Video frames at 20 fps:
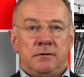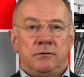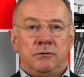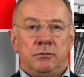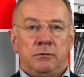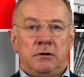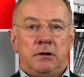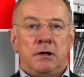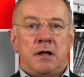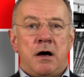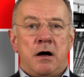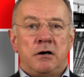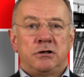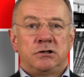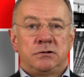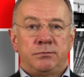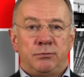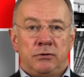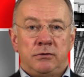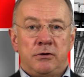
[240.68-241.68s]
to the
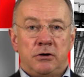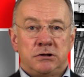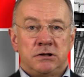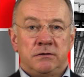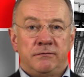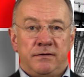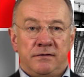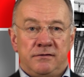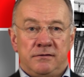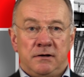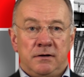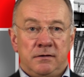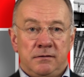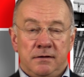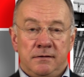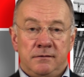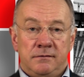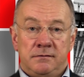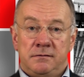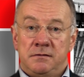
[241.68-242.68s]
large production
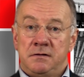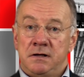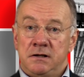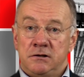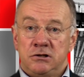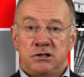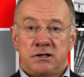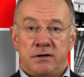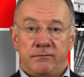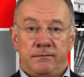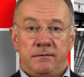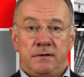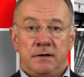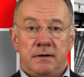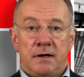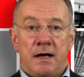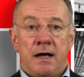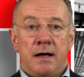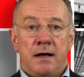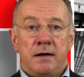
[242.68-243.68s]
facilities in Sheffield
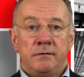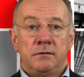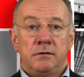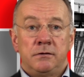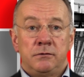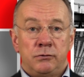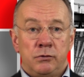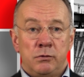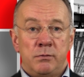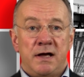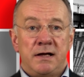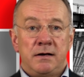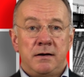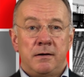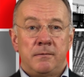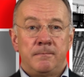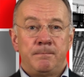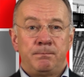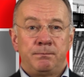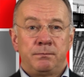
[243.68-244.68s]
and
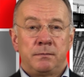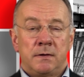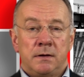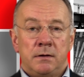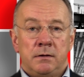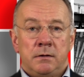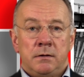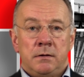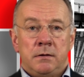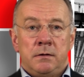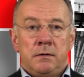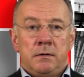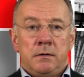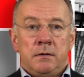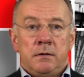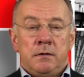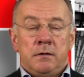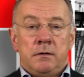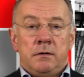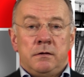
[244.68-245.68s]
Romania.
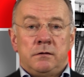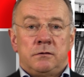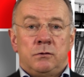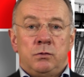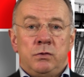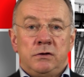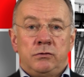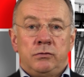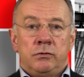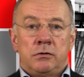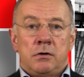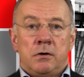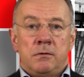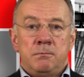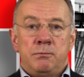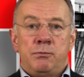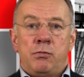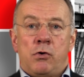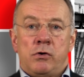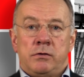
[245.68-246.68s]
So we took on
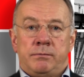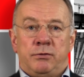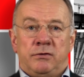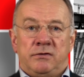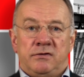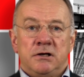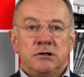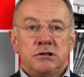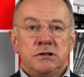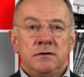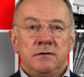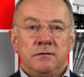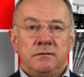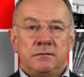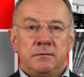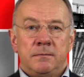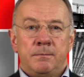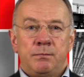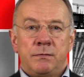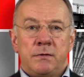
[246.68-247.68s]
board positions,
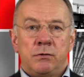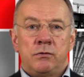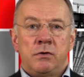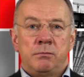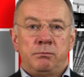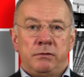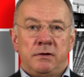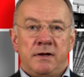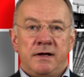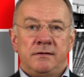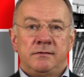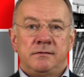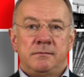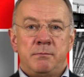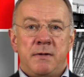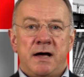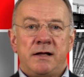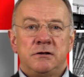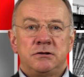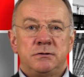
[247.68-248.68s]
replaced
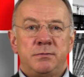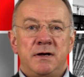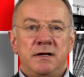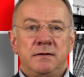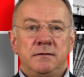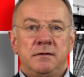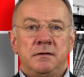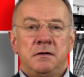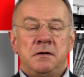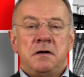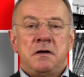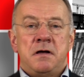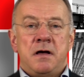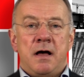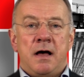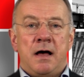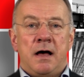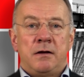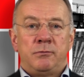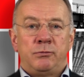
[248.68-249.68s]
management,
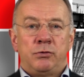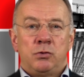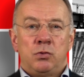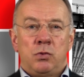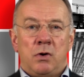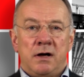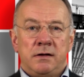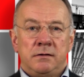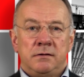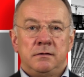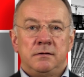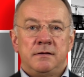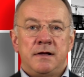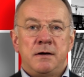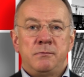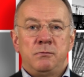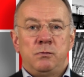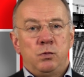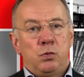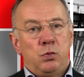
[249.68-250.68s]
and provided
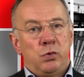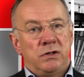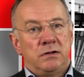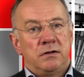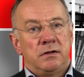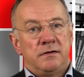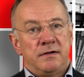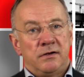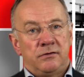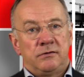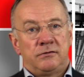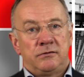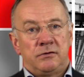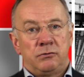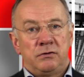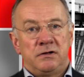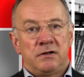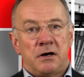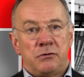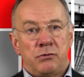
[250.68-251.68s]
them with the
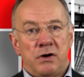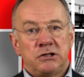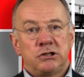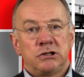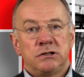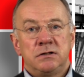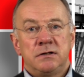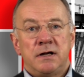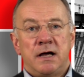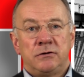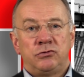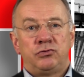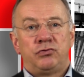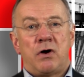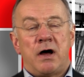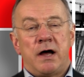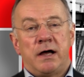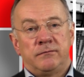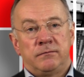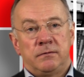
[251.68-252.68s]
necessary direction and
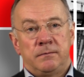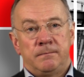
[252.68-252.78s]
drive.